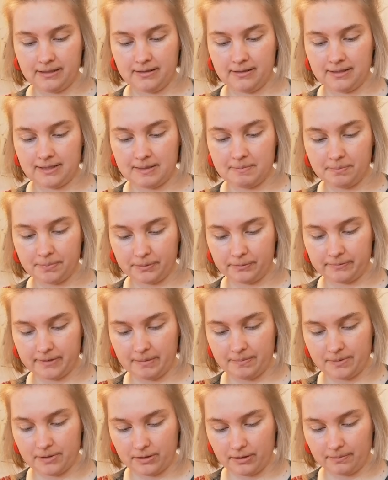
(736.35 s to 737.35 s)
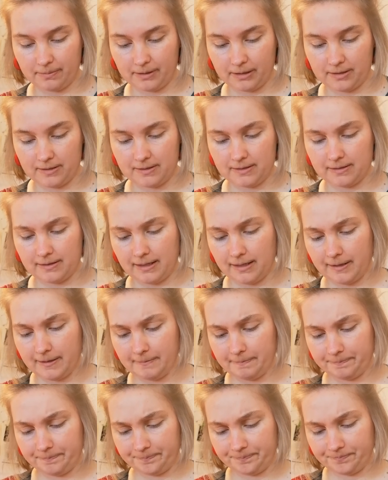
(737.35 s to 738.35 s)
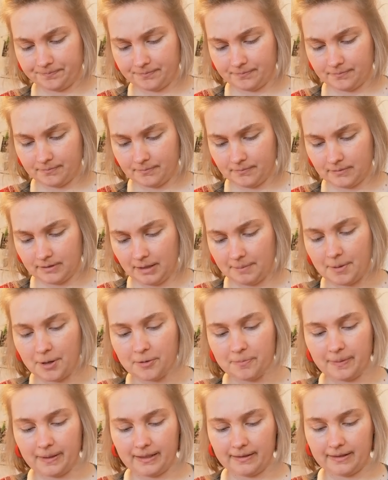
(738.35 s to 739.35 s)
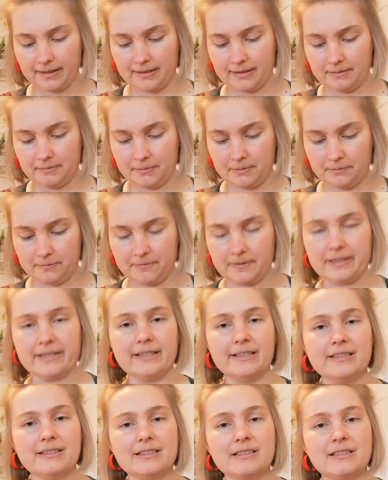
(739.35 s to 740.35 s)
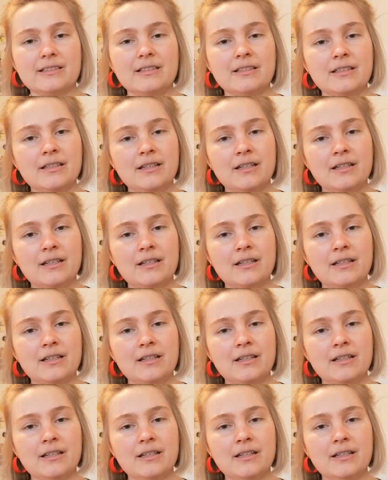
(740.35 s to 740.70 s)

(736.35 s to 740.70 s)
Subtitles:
simple ribbed sock because I'm hoping that it will fit his